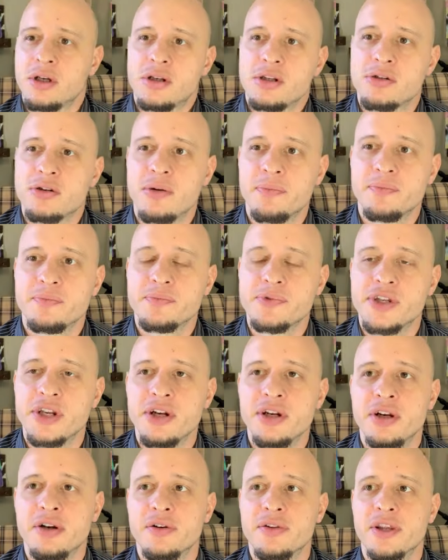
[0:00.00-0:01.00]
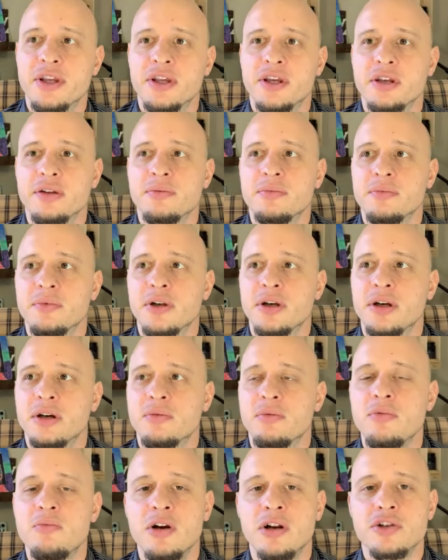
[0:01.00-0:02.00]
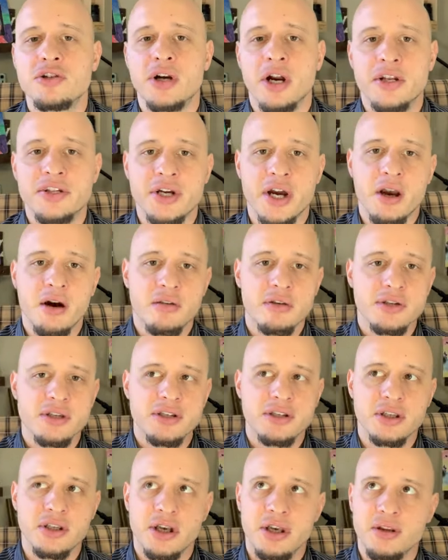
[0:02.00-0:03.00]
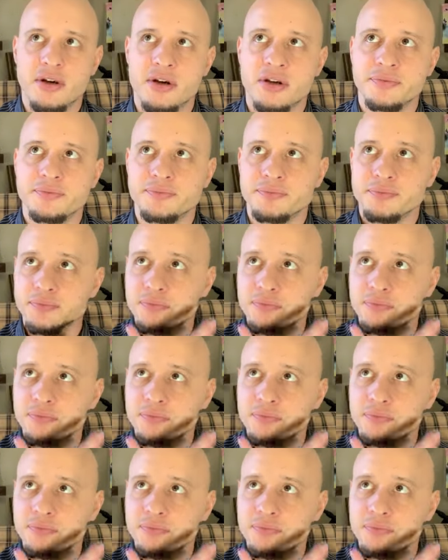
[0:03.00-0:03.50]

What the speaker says: So I'm sitting here thinking, we want to try to tie all this together.